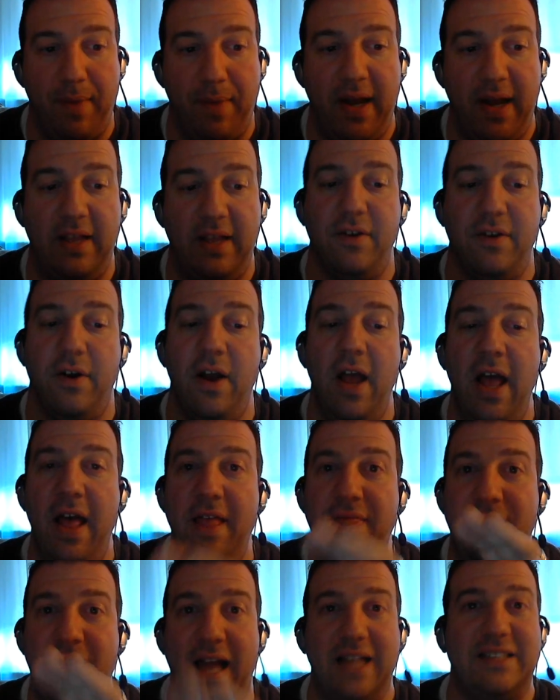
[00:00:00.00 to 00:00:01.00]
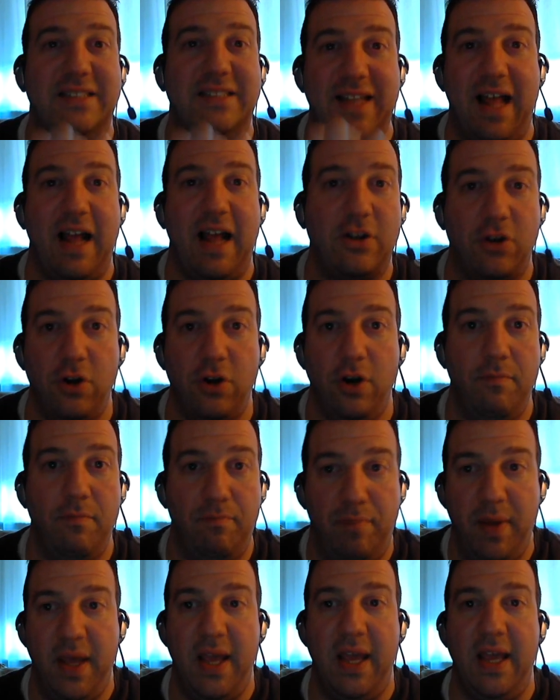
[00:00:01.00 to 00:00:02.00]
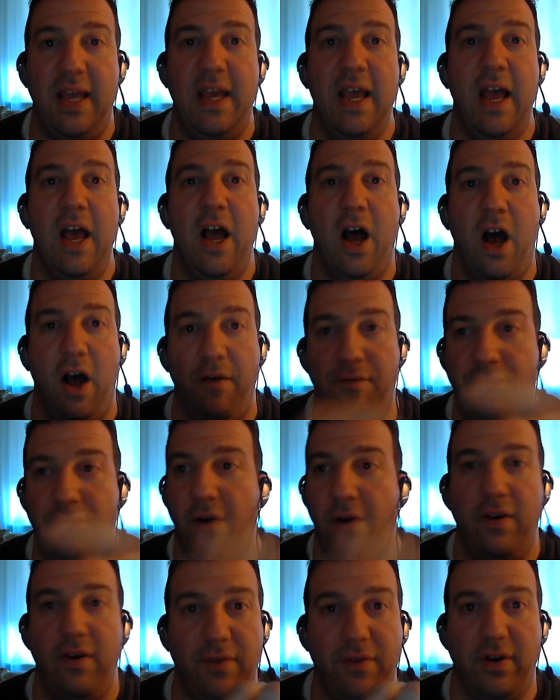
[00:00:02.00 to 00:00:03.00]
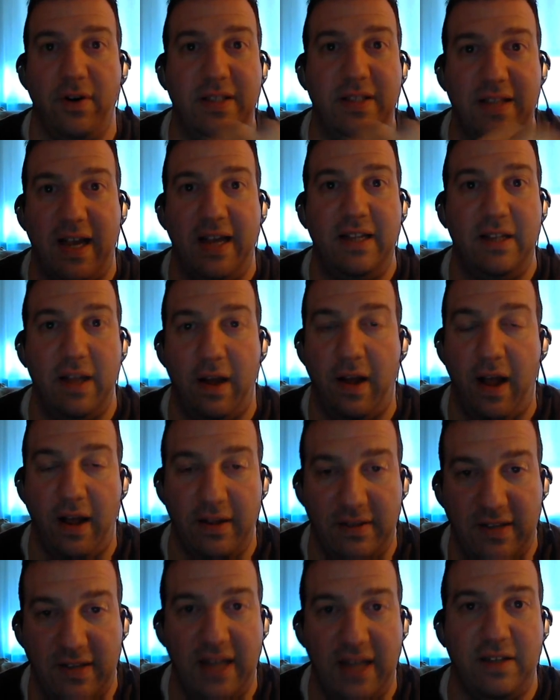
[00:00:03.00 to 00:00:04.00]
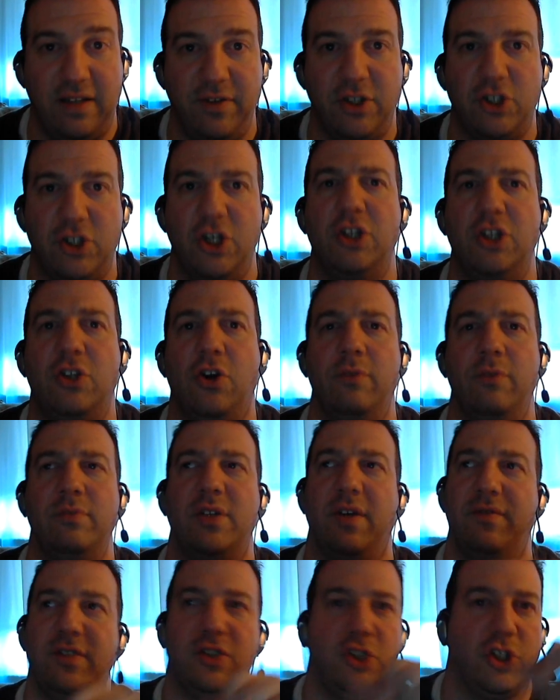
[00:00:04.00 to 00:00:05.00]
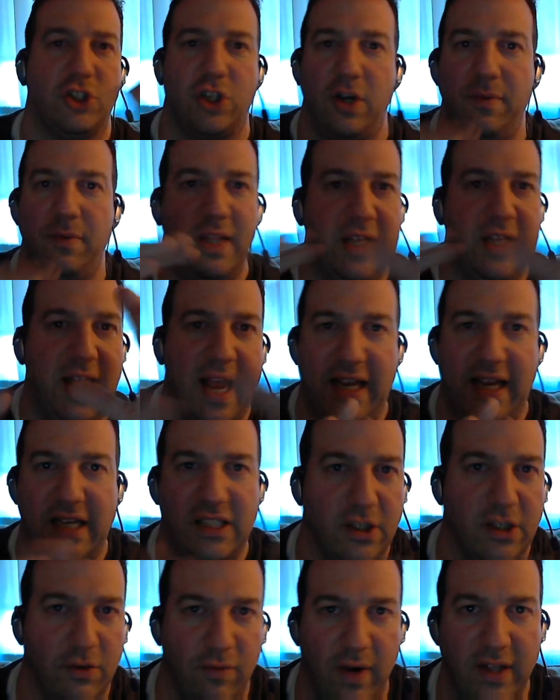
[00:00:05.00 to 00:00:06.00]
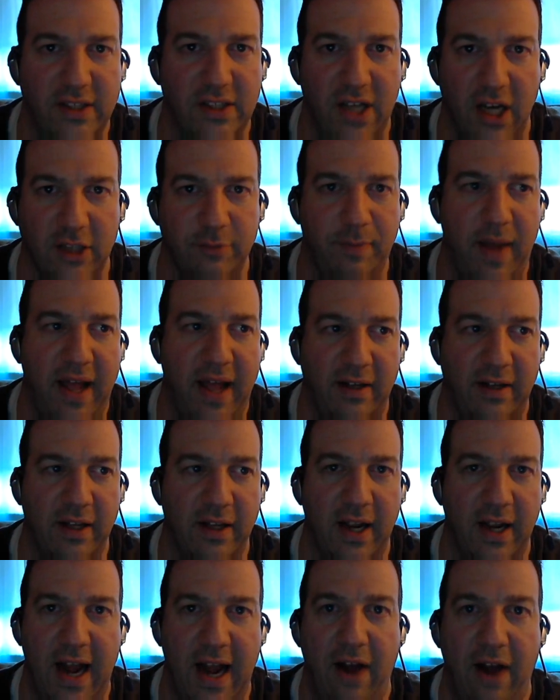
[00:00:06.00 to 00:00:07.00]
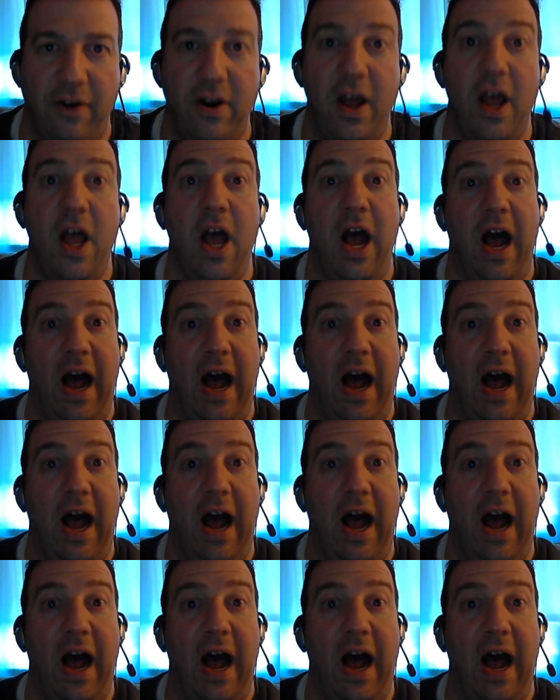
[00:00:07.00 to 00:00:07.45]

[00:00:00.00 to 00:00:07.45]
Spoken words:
that bad either. That's not going to be a very, very tight division in terms of it's just going to be the Yankees and the Red Sox battling it out.